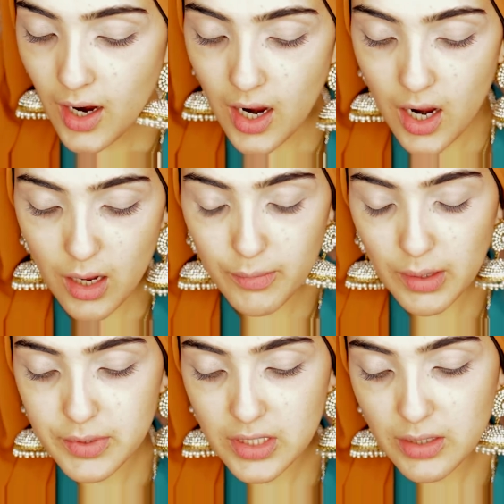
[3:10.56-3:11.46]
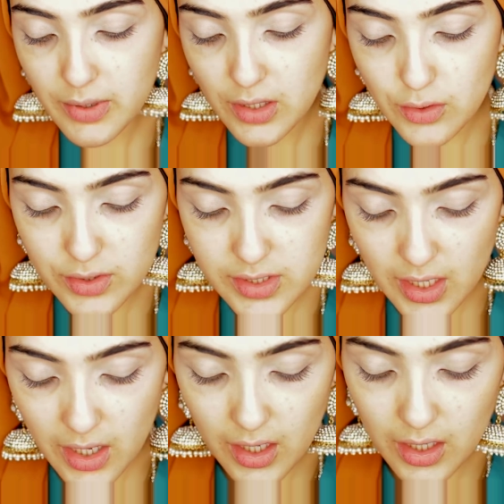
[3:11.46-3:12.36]
I'm gonna be
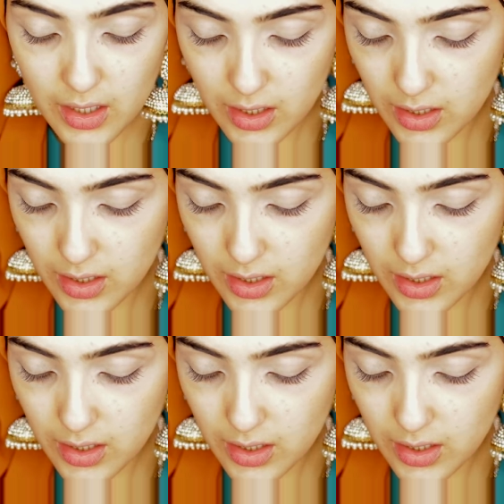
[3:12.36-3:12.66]
using